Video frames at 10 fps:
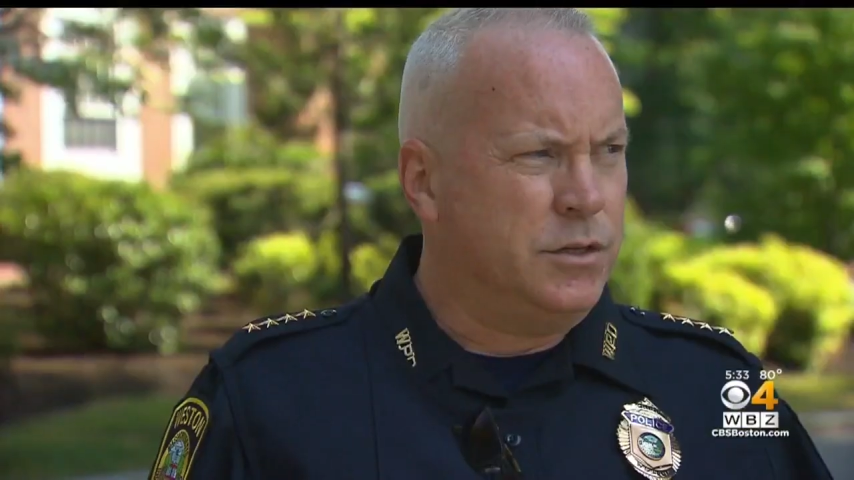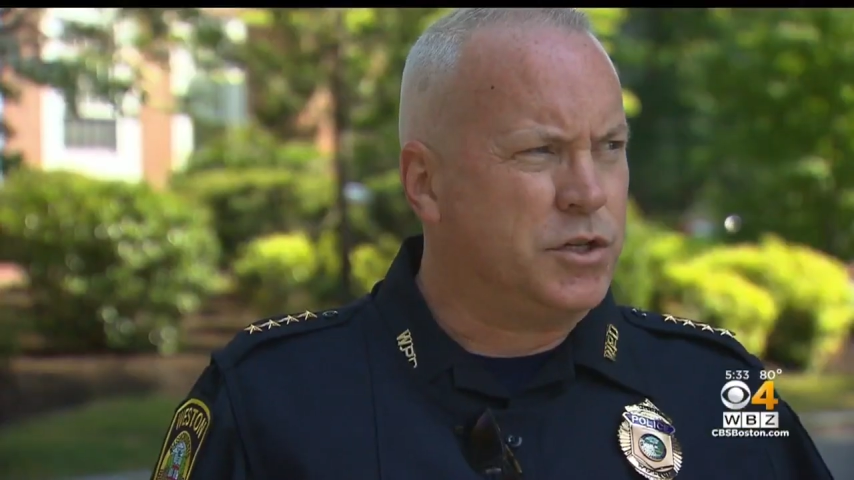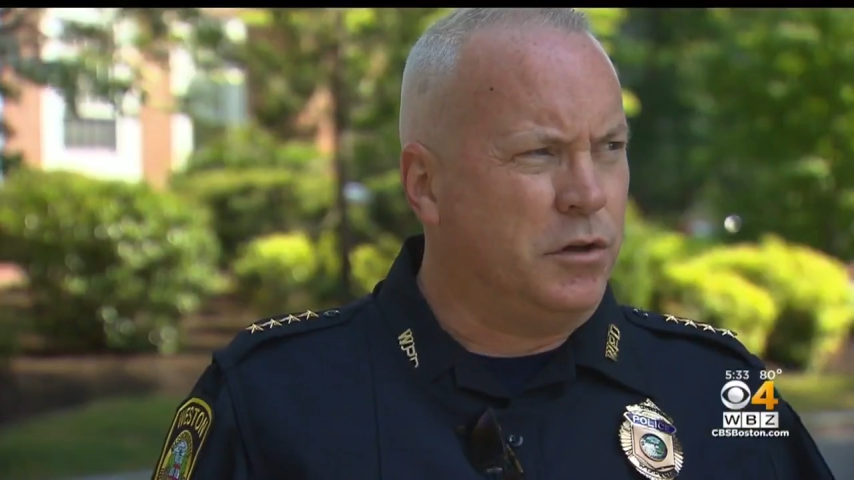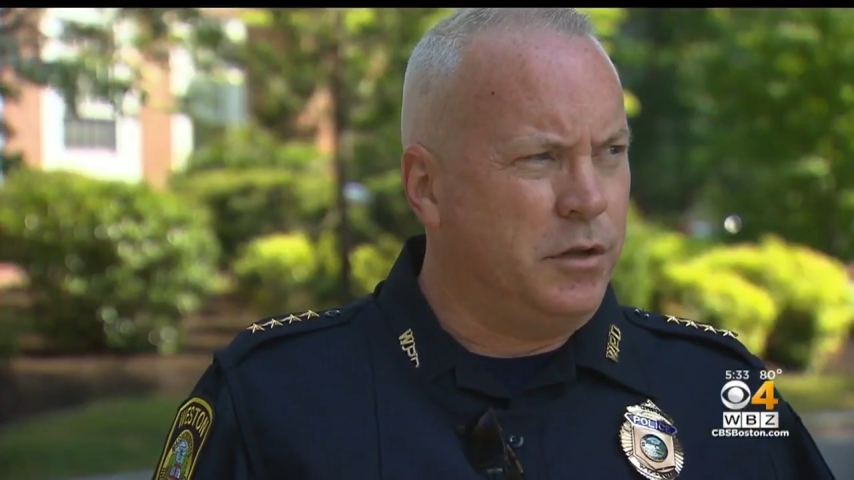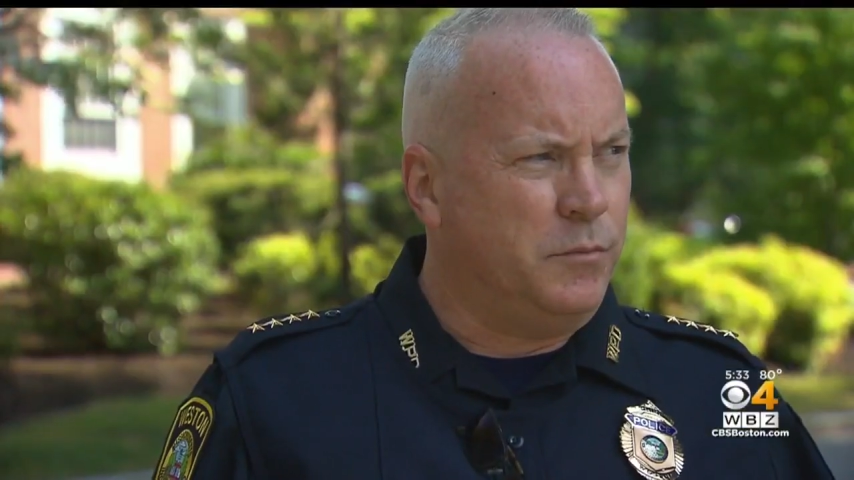
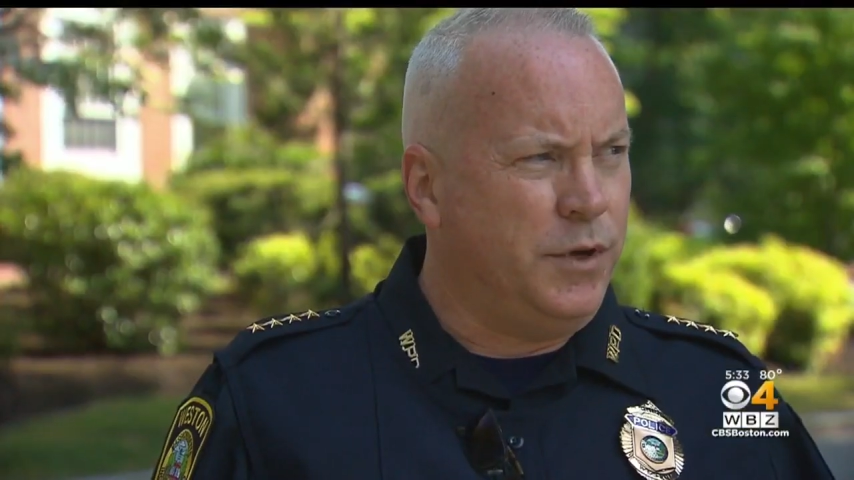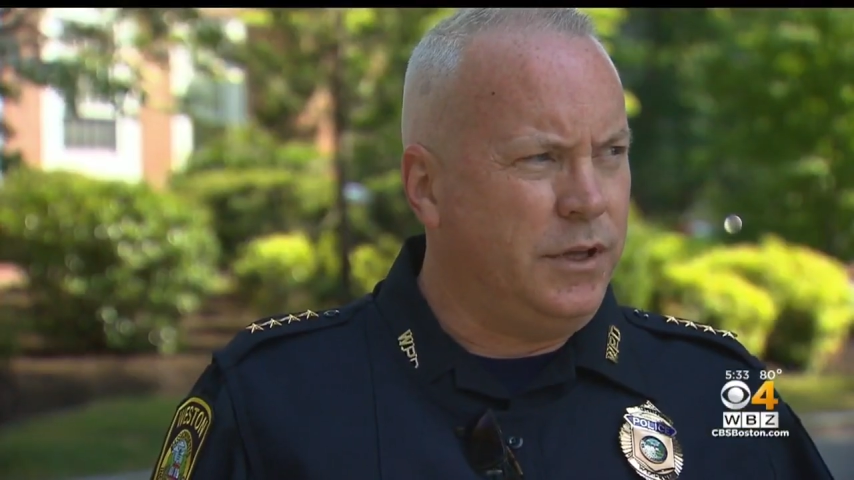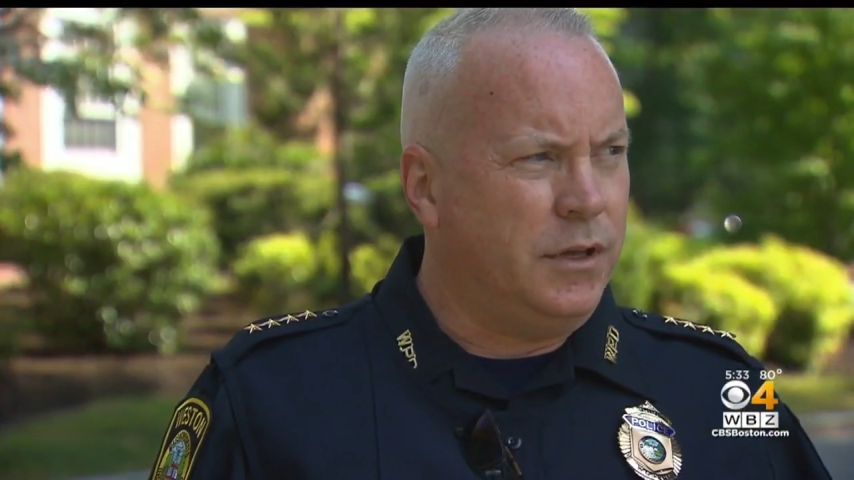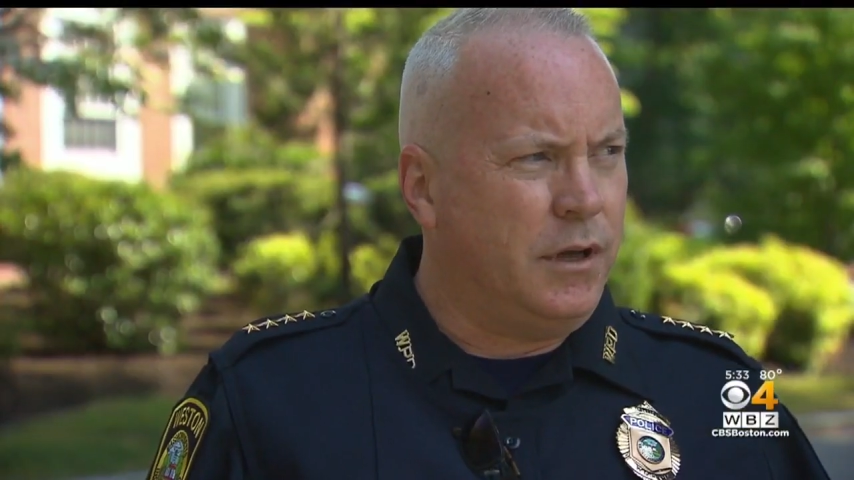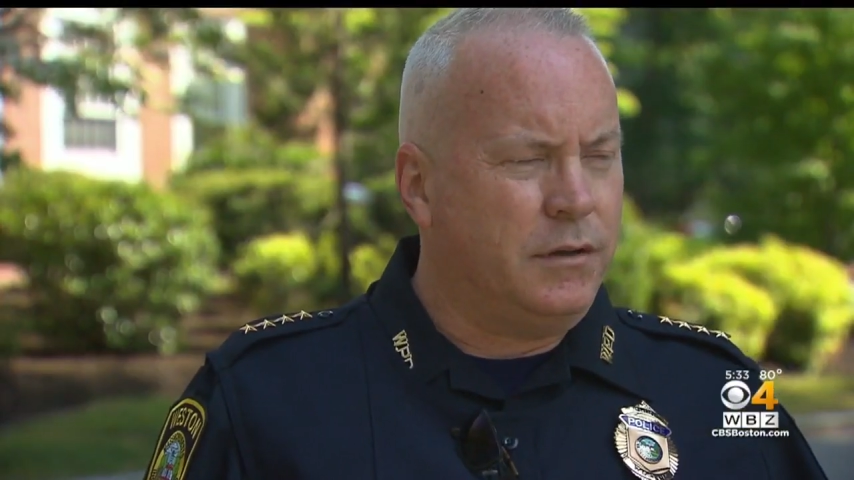To show them
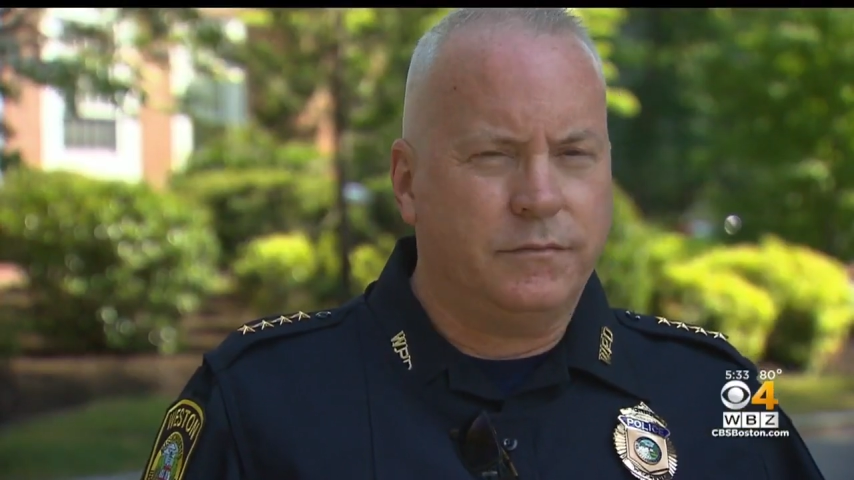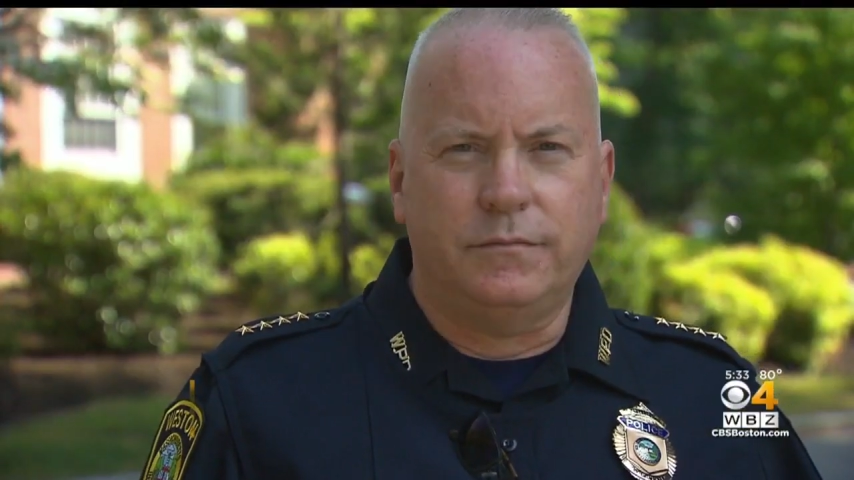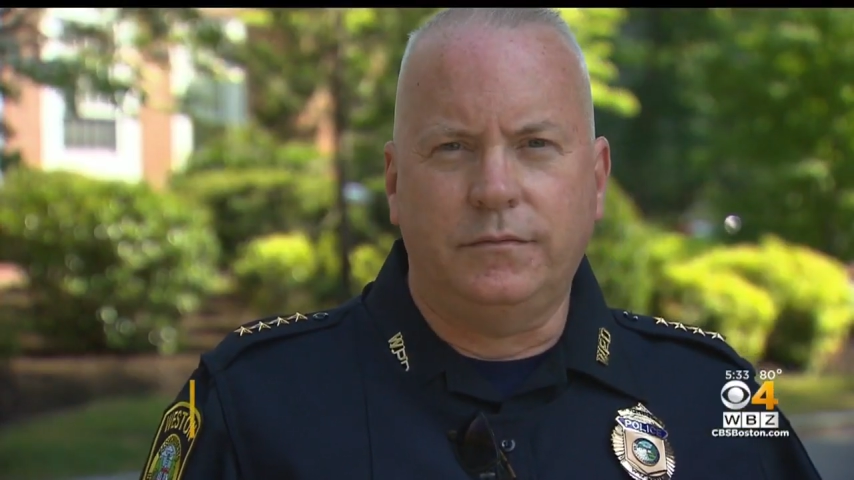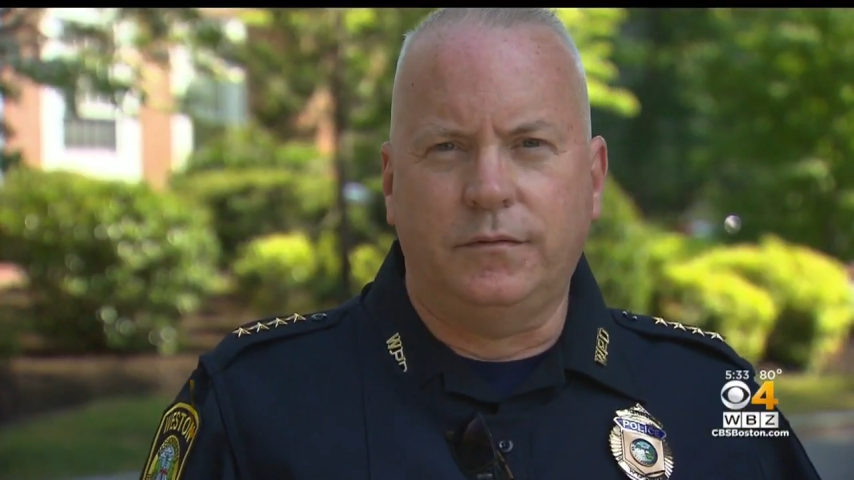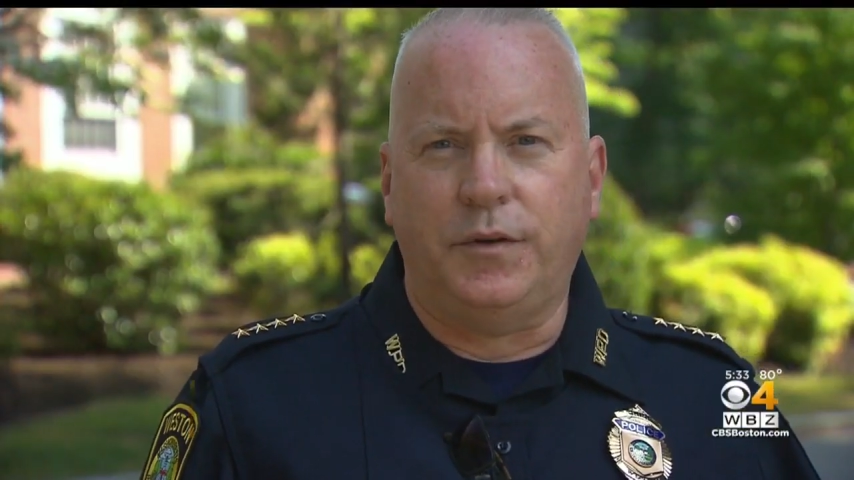we, uh,
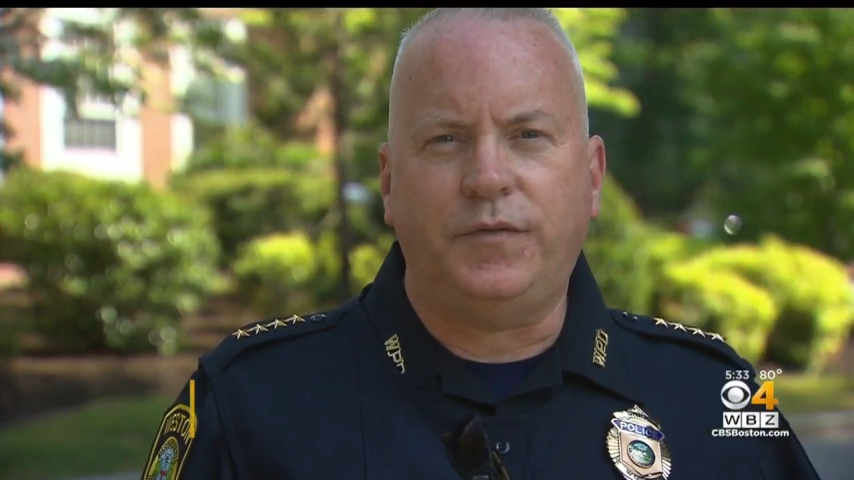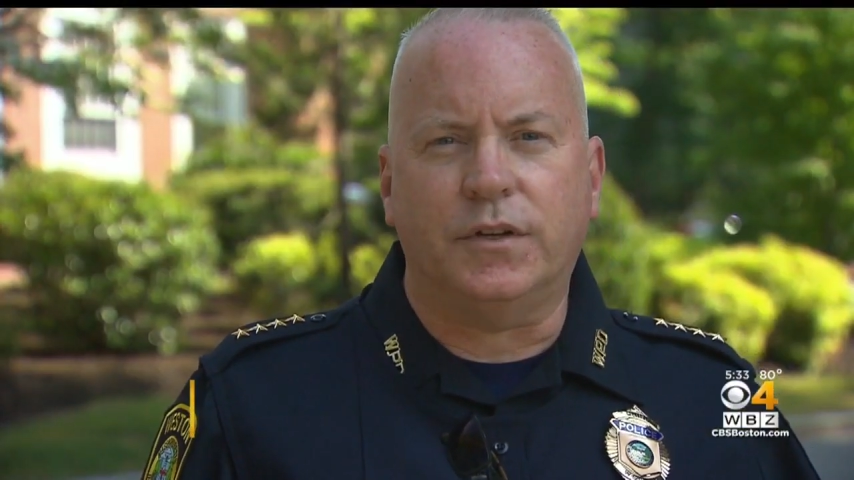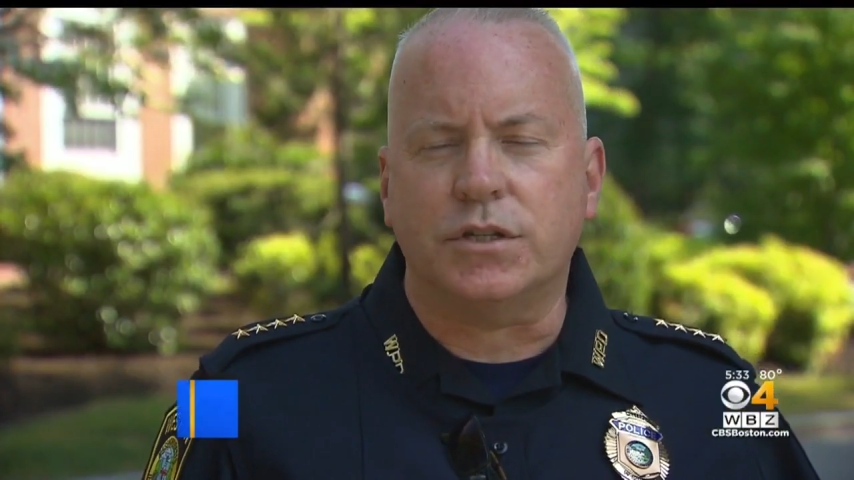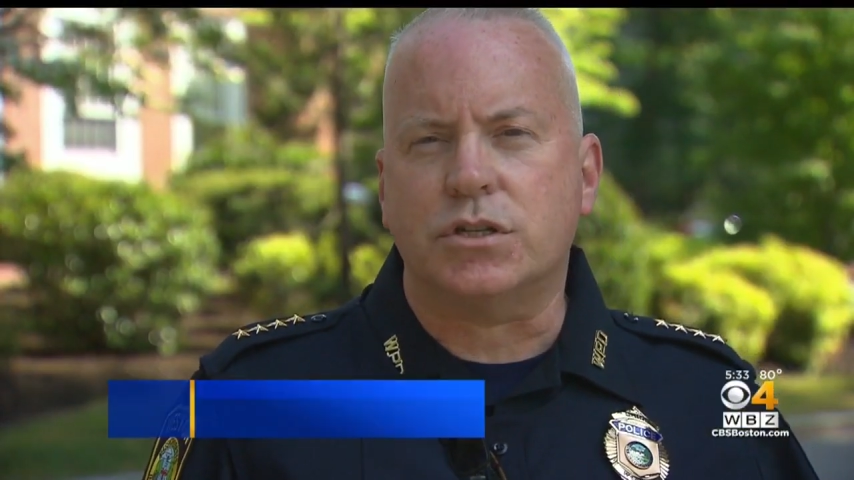we feel